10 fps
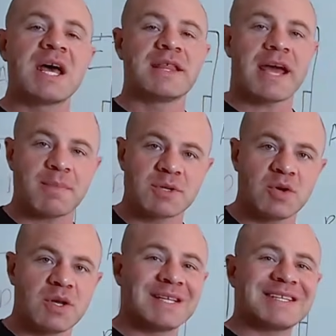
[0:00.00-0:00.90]
the
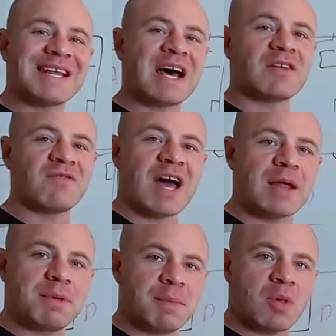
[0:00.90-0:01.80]
opportunity to now
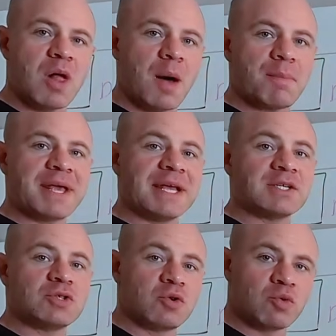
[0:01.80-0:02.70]
divide people up
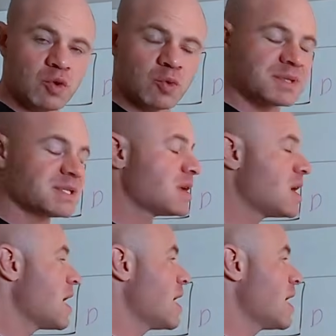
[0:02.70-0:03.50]
into groups.